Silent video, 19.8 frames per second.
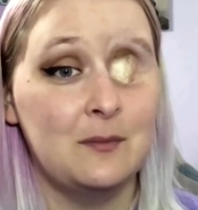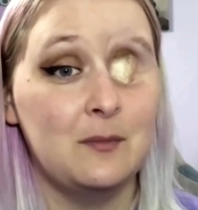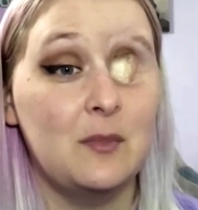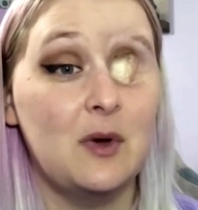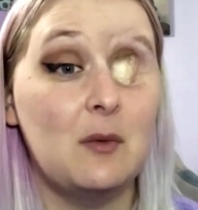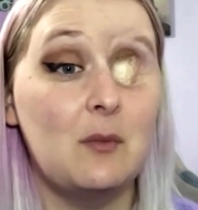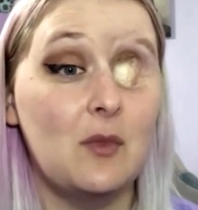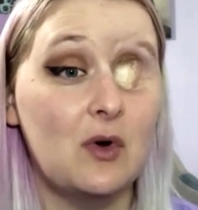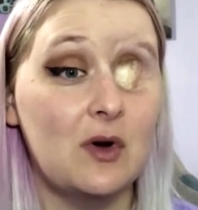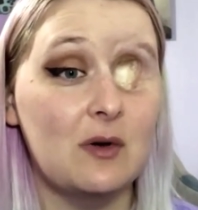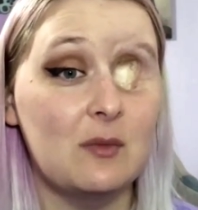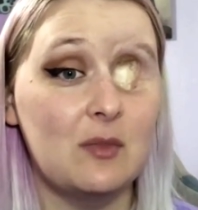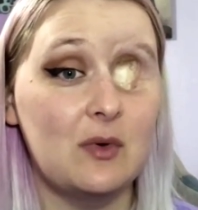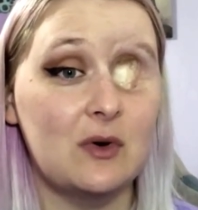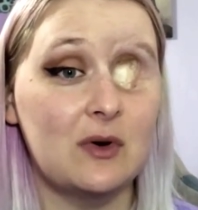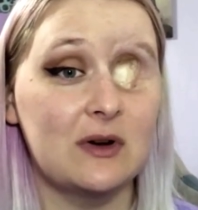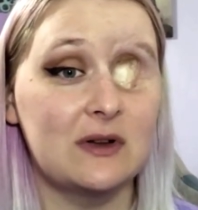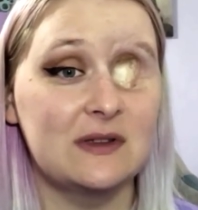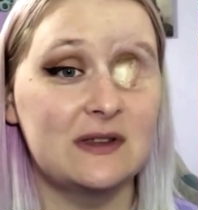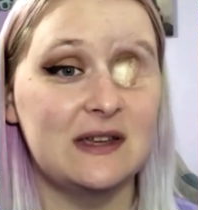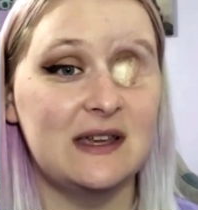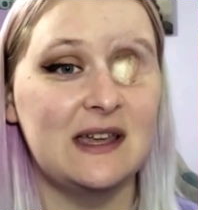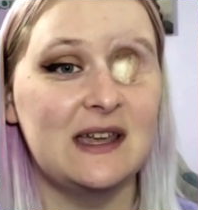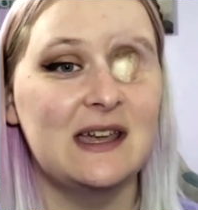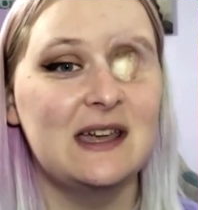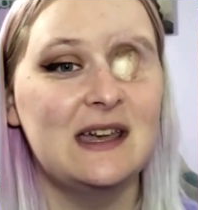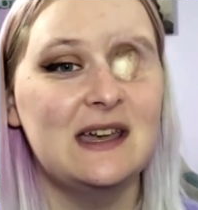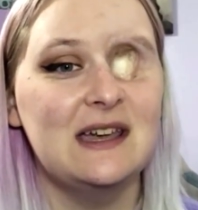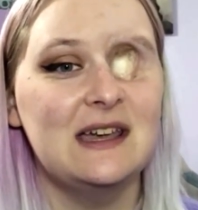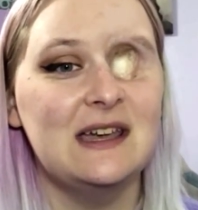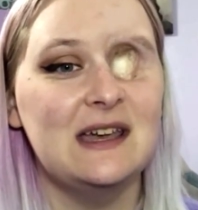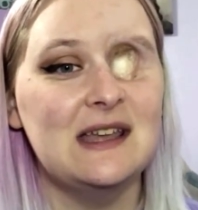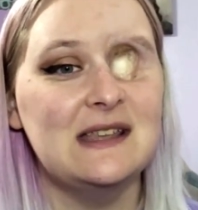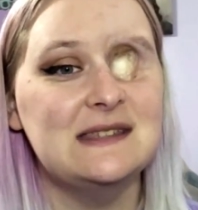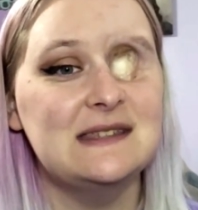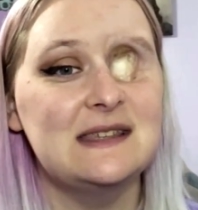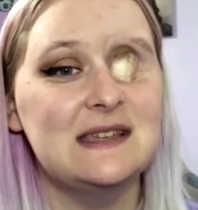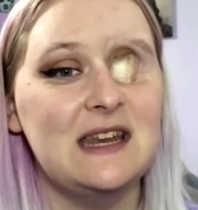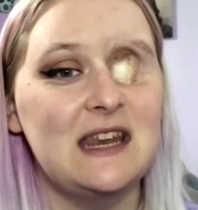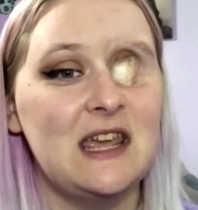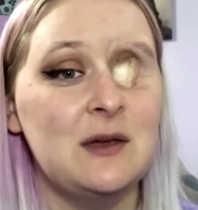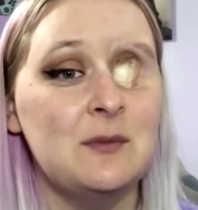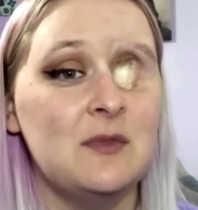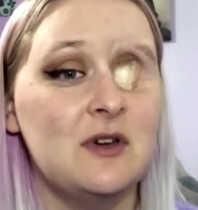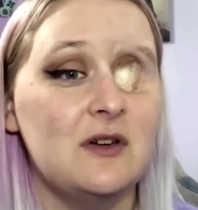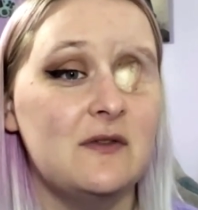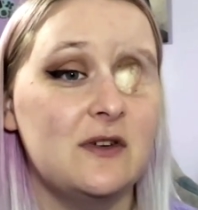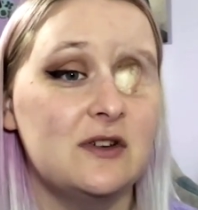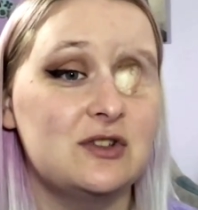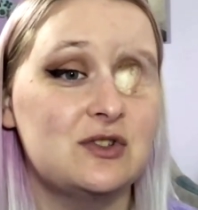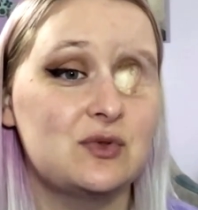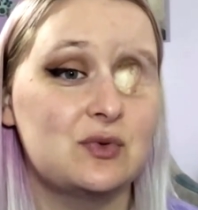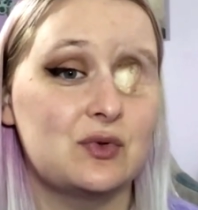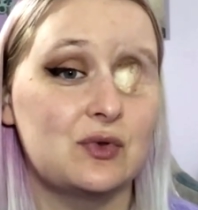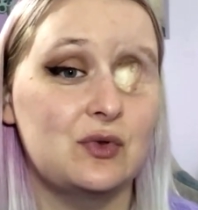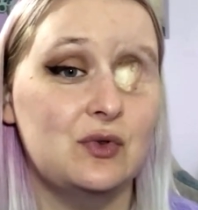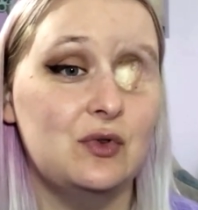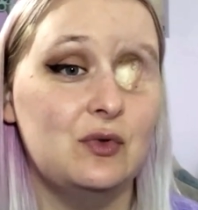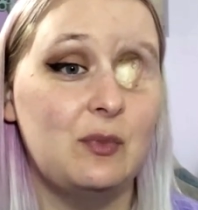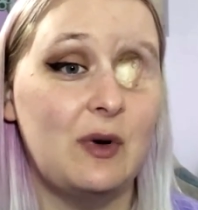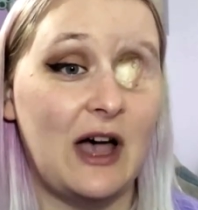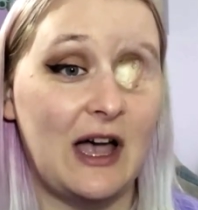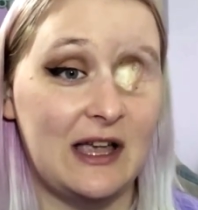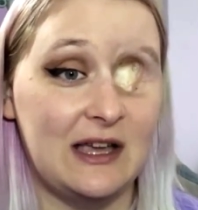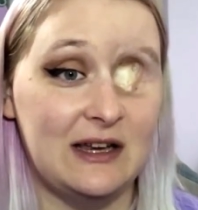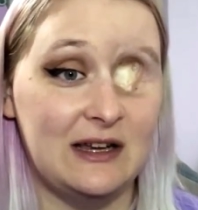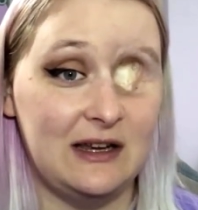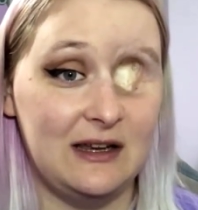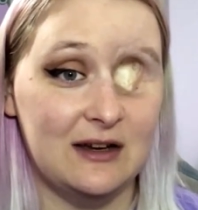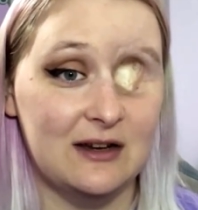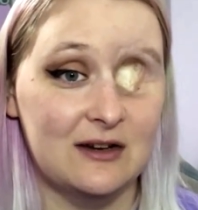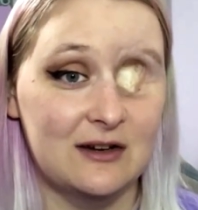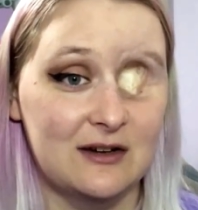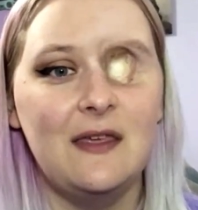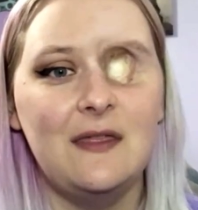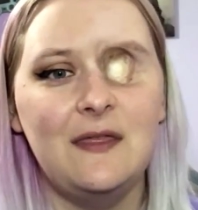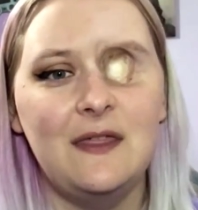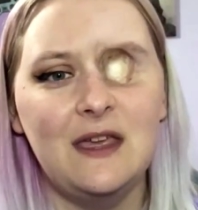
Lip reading: But more importantly, it's the name of a true pioneer.